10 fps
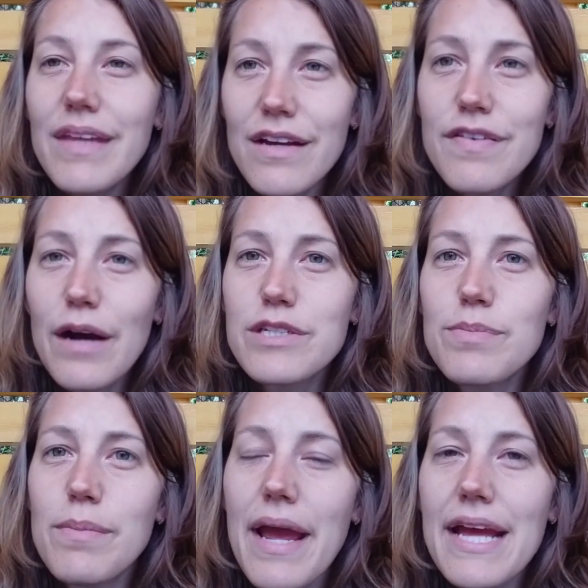of how to
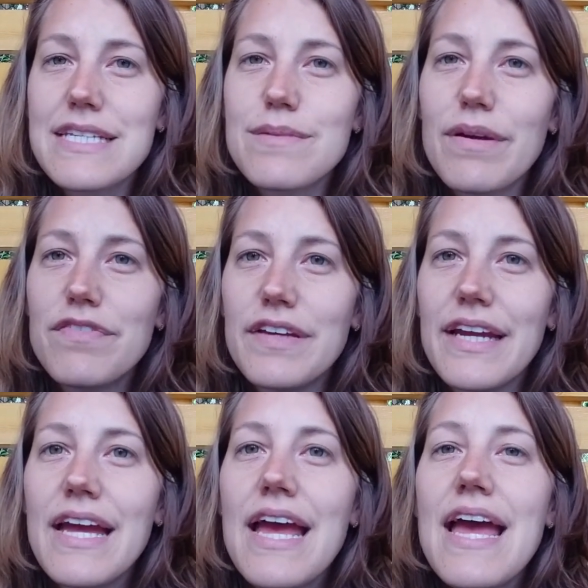be my hands and my
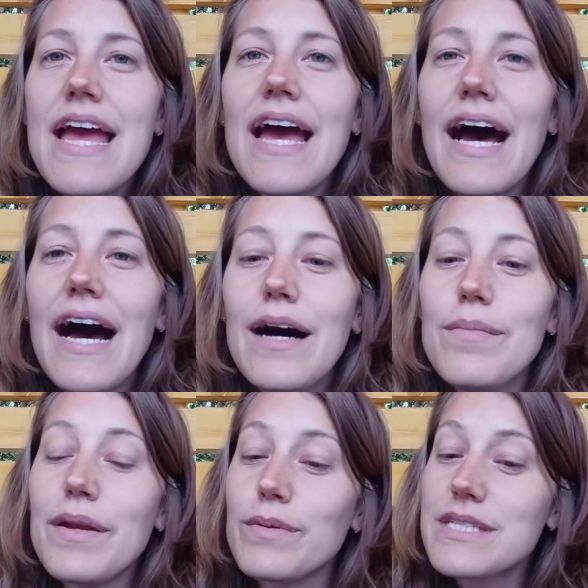feet.
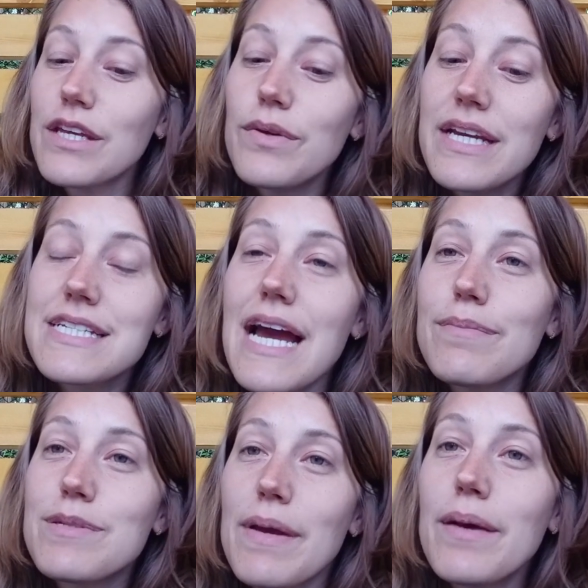Um, and it was a unique
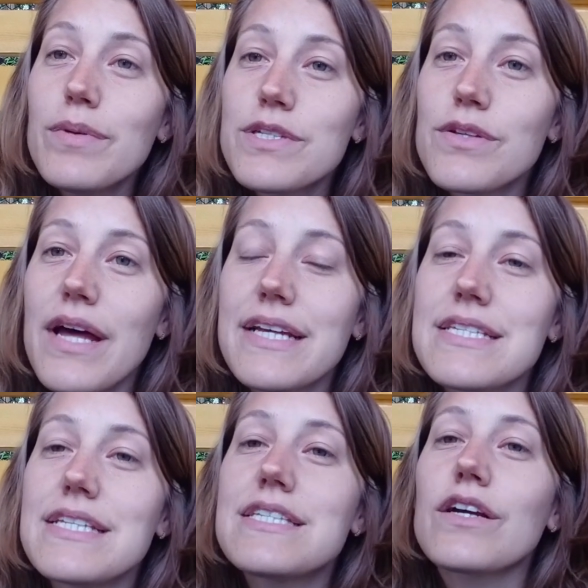time to be able to do that
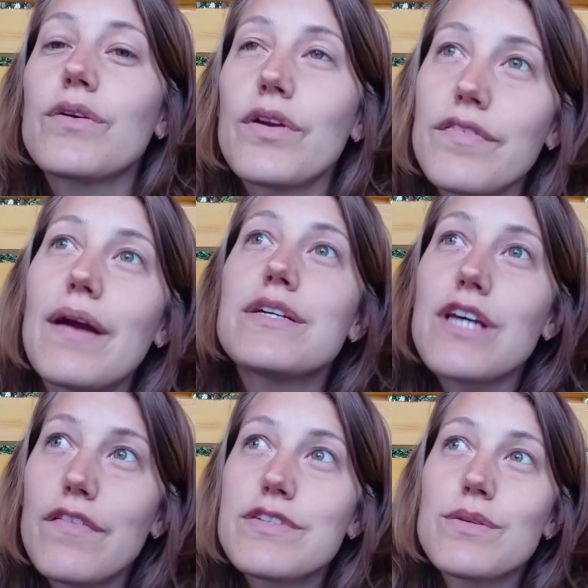since the
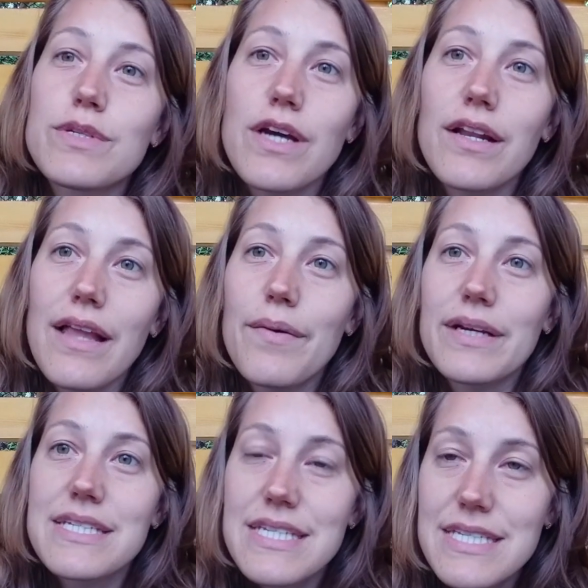coronavirus obviously was not
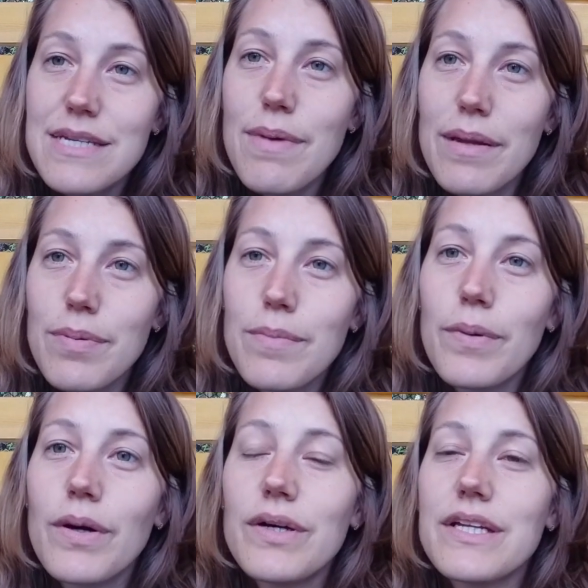allowing us to see many
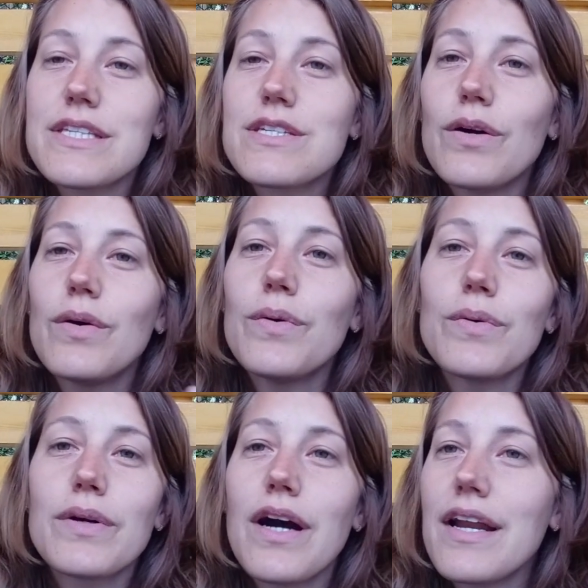people. And
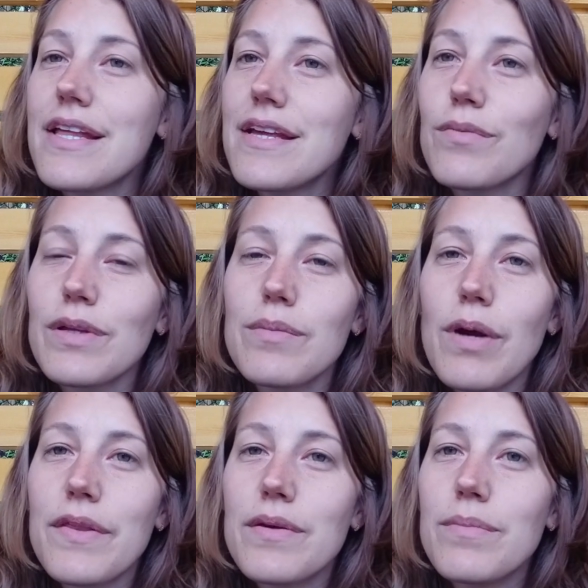so God, I think, really
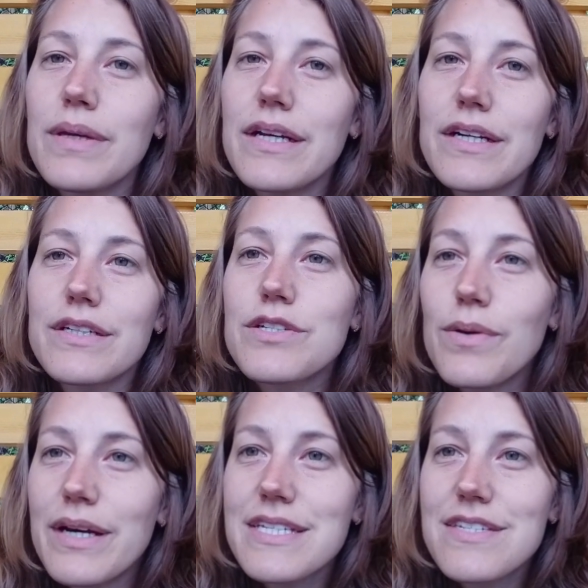brought them here
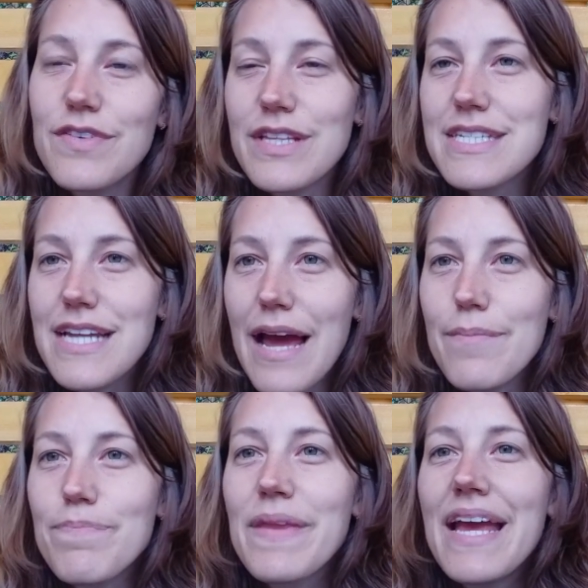to us for this
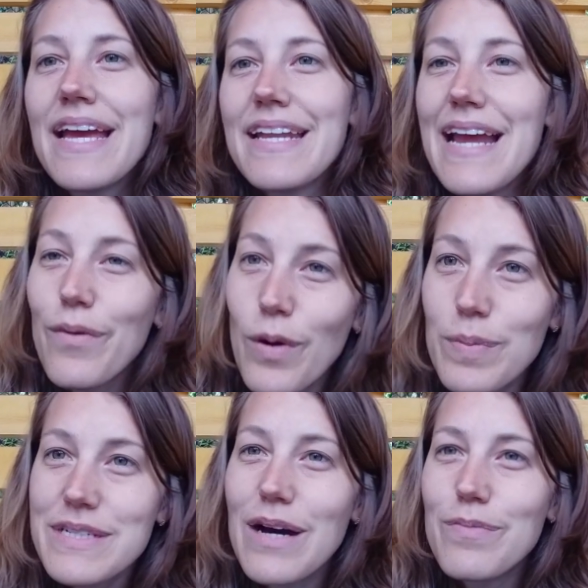time. Now we're
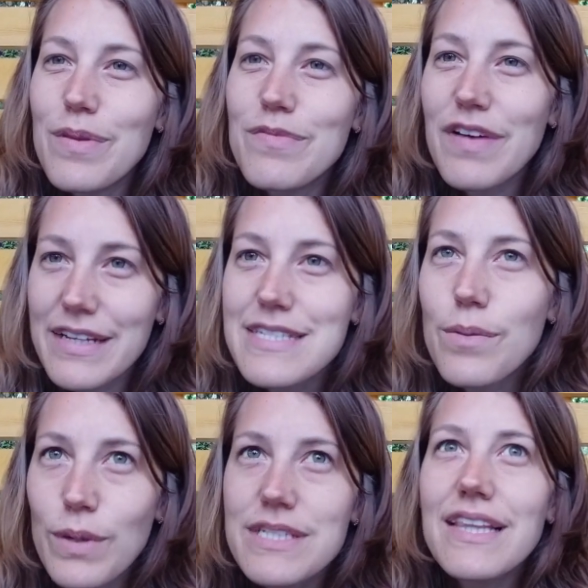hoping to help them find
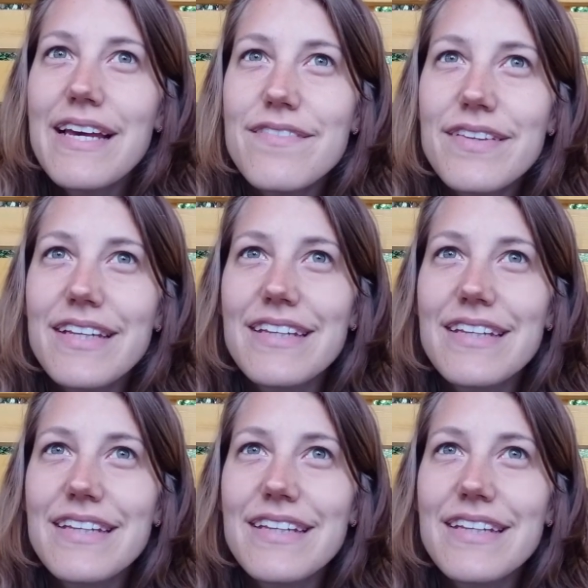somewhere to live in the